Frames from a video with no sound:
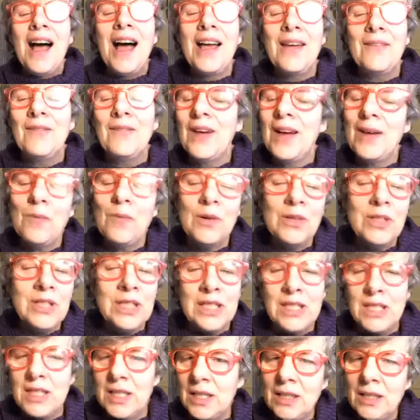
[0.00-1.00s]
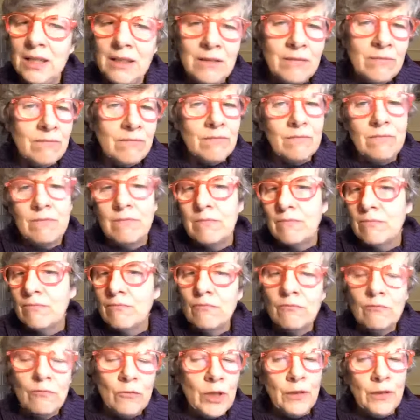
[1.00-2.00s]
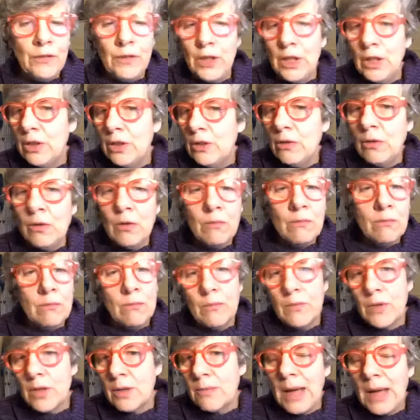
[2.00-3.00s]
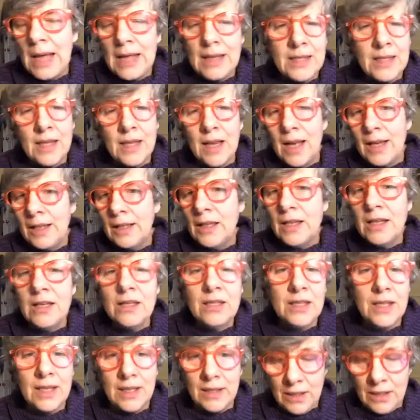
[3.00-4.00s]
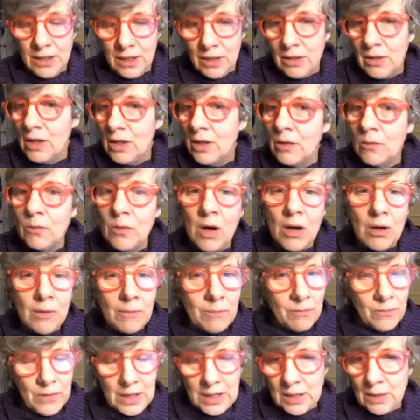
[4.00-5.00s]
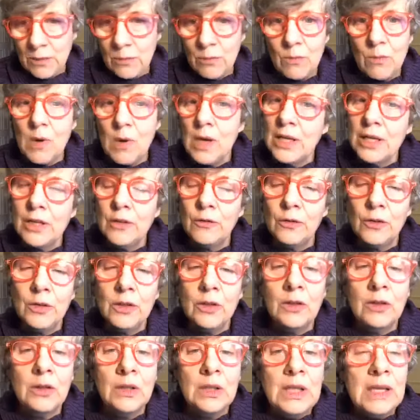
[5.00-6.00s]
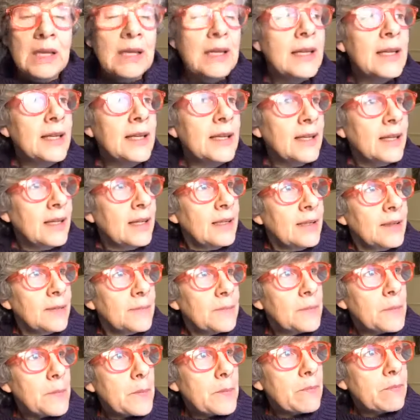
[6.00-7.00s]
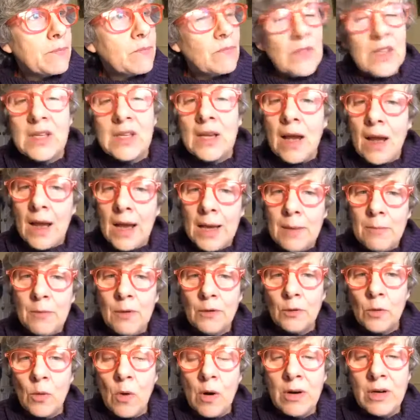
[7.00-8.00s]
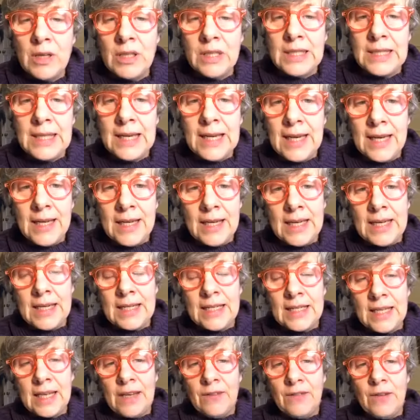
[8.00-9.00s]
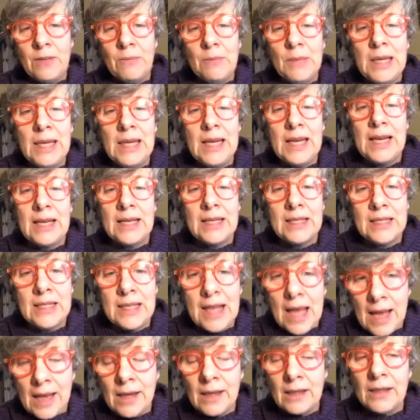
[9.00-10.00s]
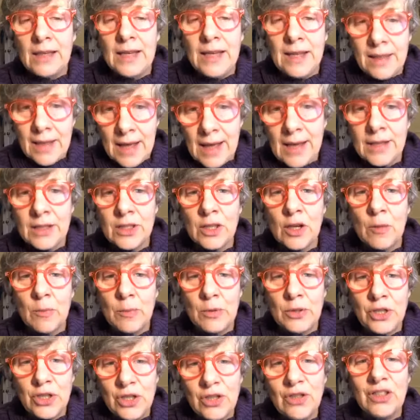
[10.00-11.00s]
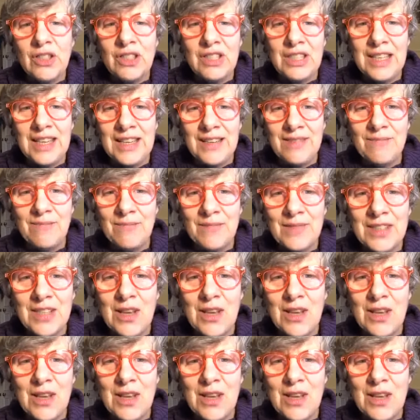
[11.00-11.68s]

I wanted to review the maths that I learnt, and you know what? This wonderful time of quarantine is giving me exactly that opportunity.